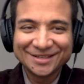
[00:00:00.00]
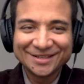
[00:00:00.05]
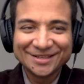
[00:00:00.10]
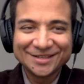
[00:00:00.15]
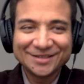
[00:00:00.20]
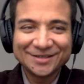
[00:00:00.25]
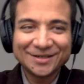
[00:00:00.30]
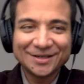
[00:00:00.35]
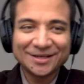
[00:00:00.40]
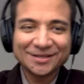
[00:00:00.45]

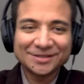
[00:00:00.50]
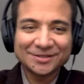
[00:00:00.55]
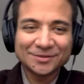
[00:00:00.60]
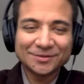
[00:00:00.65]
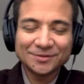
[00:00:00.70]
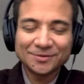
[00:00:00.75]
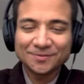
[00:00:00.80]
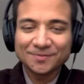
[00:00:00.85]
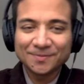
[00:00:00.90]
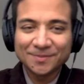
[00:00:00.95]
Okay,
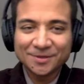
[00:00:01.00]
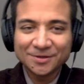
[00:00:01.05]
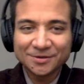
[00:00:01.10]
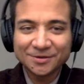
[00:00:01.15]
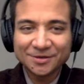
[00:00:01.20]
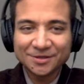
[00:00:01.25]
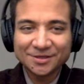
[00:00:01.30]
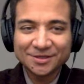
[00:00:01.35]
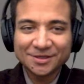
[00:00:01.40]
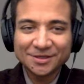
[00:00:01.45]
so Peter
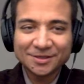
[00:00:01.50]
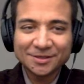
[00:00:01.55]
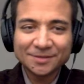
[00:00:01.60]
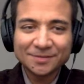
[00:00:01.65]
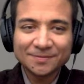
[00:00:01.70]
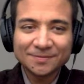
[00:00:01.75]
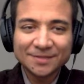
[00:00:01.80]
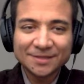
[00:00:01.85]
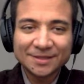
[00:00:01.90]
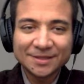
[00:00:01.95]
Garcia.
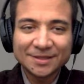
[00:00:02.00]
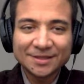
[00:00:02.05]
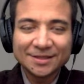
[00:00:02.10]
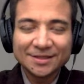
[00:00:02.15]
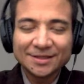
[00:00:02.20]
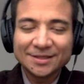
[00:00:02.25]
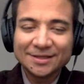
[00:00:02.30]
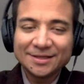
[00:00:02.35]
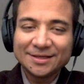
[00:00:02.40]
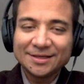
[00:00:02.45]

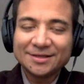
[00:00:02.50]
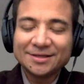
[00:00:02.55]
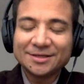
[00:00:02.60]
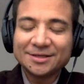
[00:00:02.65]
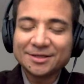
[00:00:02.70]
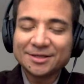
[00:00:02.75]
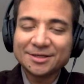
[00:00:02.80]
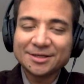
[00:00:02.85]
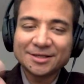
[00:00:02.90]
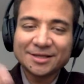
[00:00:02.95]

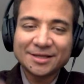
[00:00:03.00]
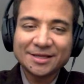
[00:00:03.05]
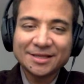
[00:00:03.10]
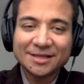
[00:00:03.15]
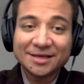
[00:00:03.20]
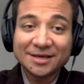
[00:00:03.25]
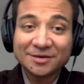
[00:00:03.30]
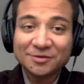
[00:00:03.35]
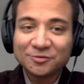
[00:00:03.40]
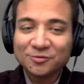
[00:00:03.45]
And
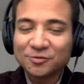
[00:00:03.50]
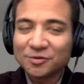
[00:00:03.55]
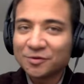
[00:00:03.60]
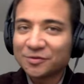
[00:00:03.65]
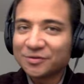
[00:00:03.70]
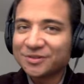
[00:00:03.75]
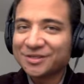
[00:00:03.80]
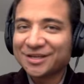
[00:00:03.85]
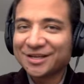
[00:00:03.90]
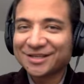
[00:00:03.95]
then what
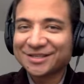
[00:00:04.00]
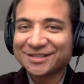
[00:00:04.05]
was next,